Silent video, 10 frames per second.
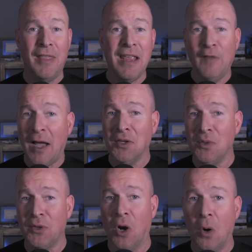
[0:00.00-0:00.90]
They
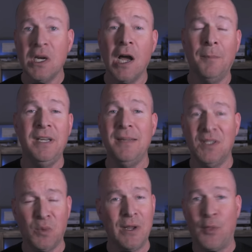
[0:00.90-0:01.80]
valued their own company
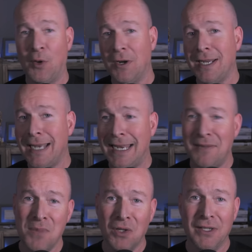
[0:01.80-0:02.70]
between 30 and 80
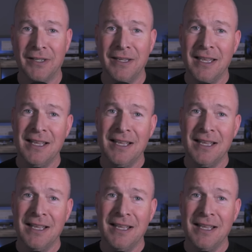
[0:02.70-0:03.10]
million,